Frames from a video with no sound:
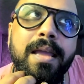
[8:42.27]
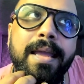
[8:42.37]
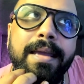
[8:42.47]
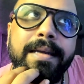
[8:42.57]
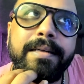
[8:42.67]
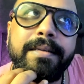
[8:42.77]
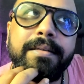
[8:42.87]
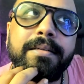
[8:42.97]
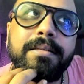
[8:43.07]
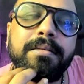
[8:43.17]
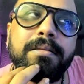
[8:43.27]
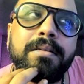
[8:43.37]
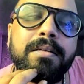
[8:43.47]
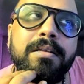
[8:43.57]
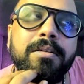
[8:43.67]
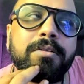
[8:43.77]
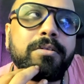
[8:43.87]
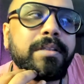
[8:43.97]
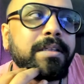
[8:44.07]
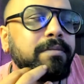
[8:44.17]
And so
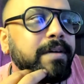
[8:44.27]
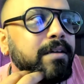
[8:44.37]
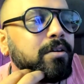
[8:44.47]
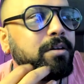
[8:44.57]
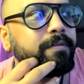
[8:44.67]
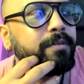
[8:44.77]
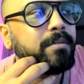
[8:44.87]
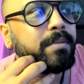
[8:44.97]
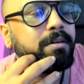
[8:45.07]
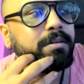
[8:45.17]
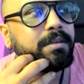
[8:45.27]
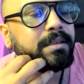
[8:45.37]
this went on for about, I